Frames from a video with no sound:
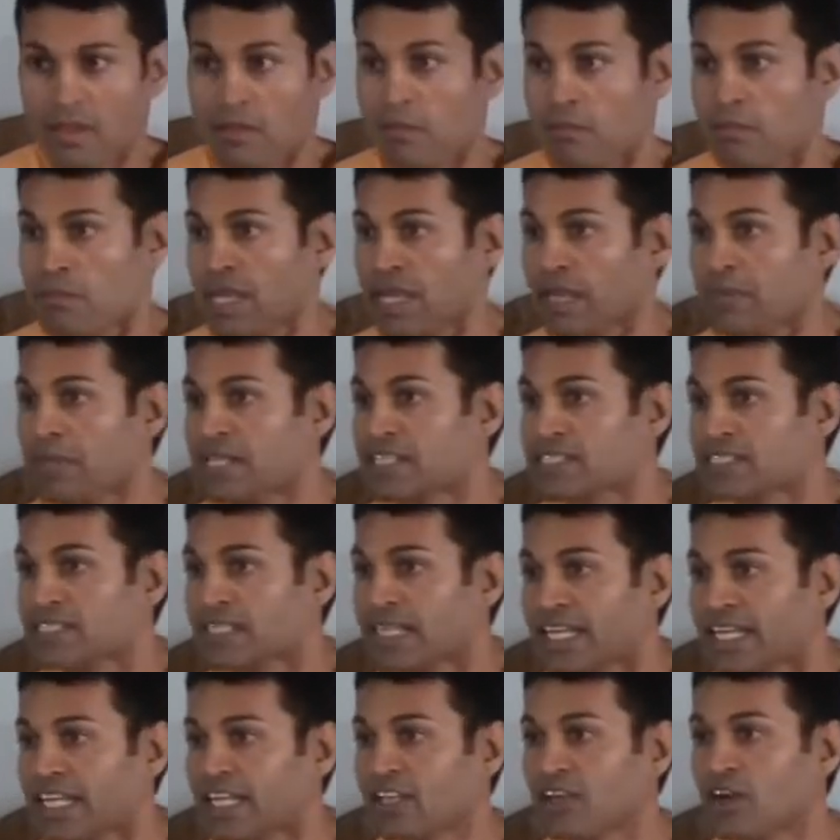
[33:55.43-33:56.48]
Maybe it's
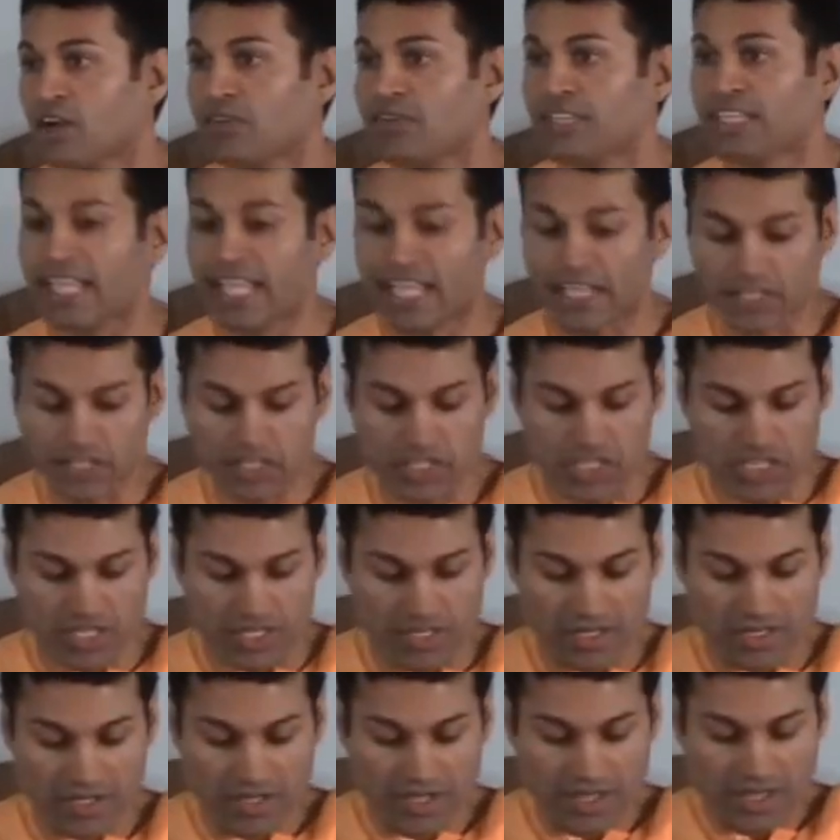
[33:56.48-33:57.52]
letting go of the
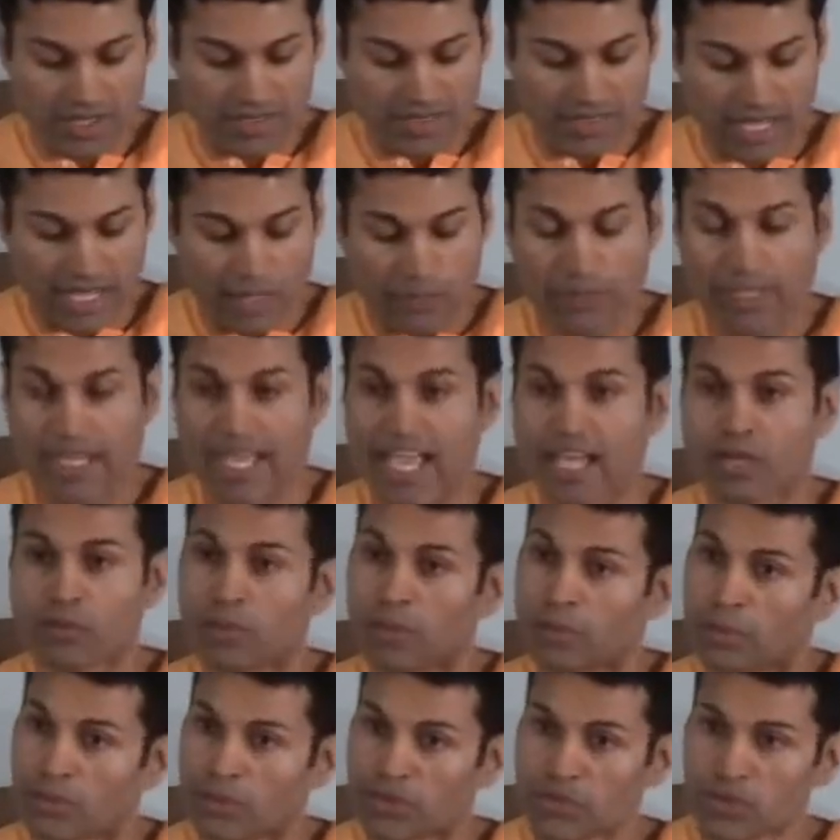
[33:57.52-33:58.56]
energy that we had
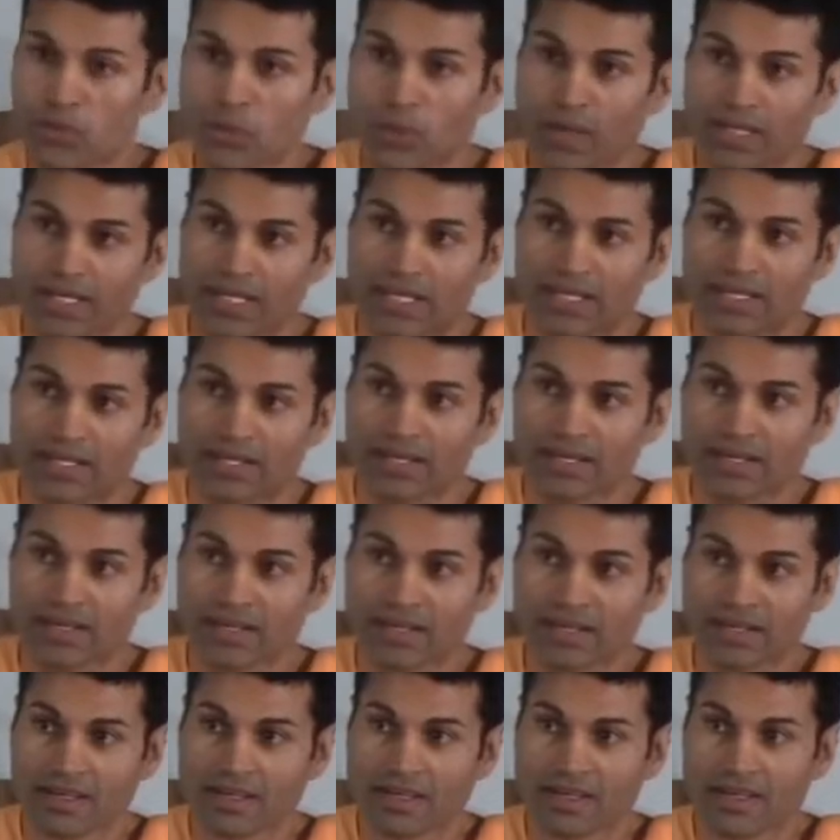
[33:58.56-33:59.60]
when we were 20
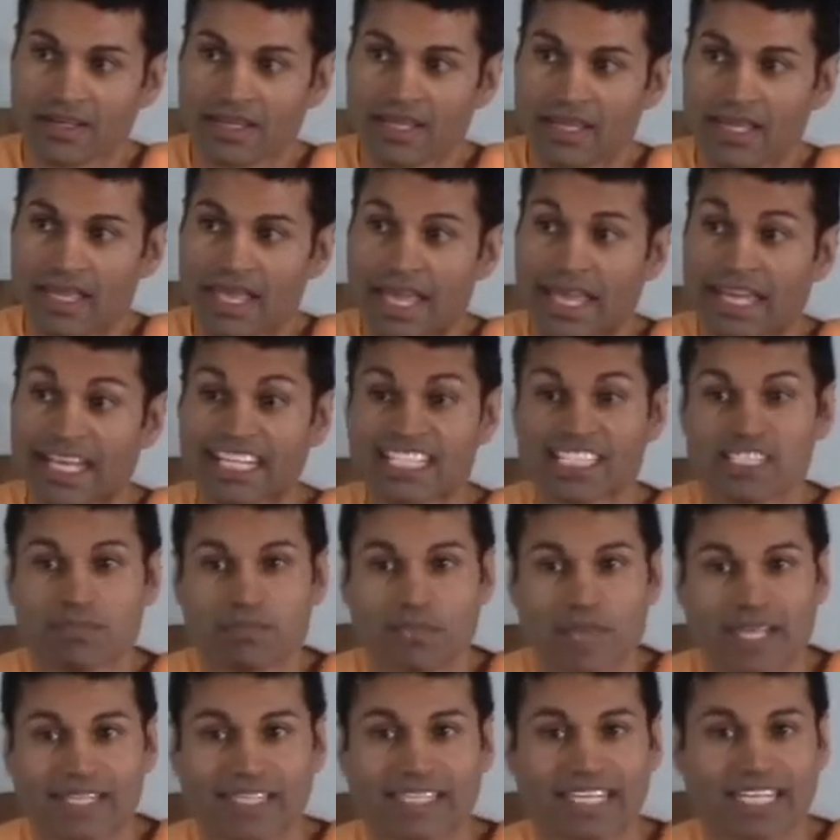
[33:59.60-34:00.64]
and
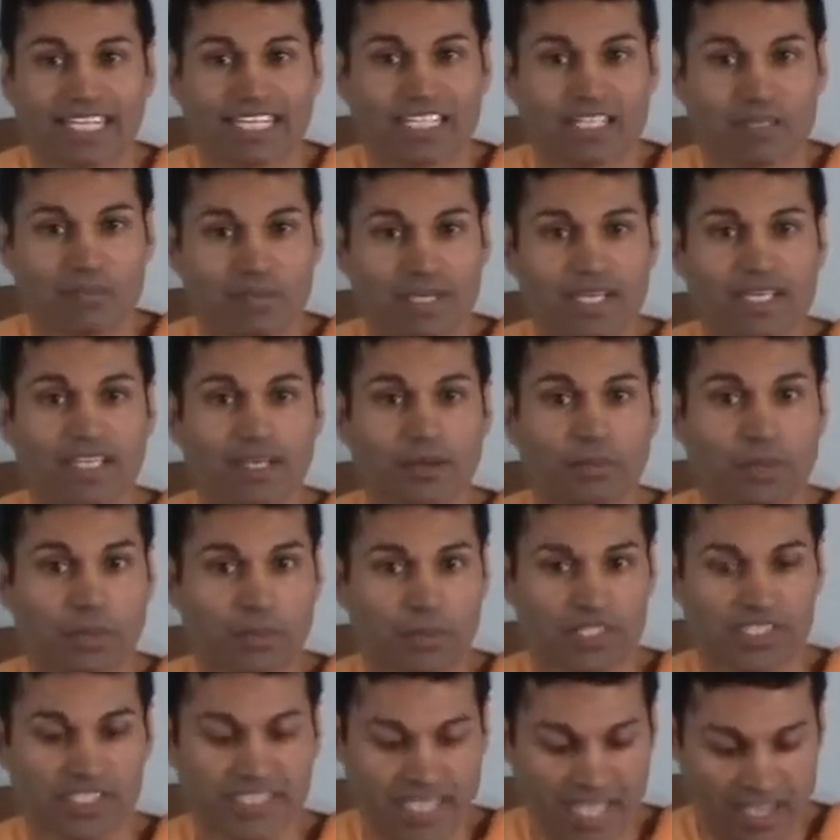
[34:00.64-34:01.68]
expecting it to be there when
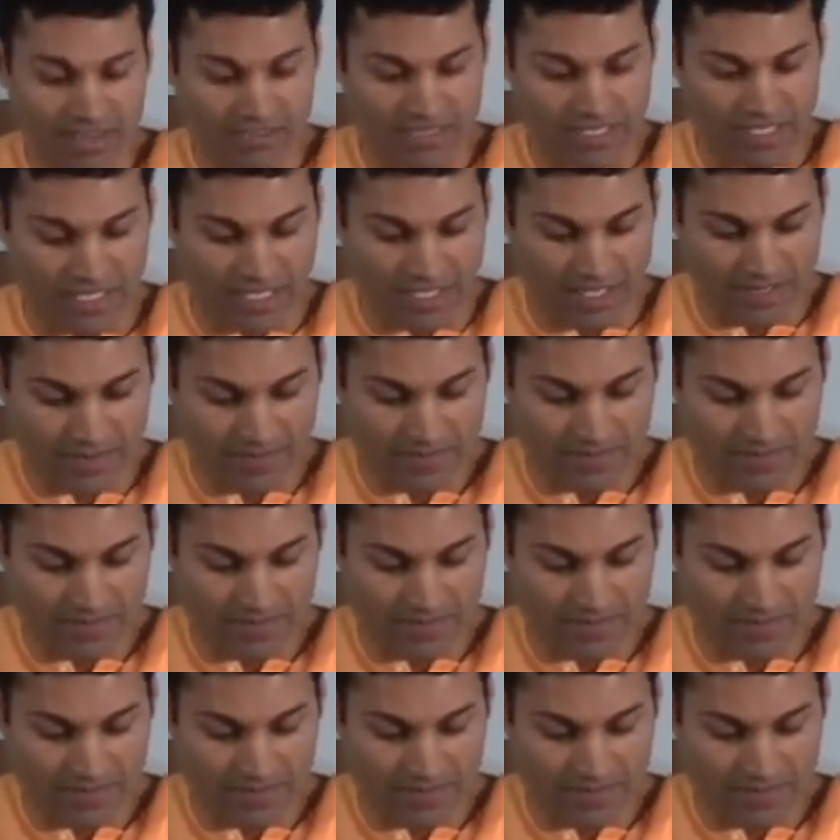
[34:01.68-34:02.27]
we're 70.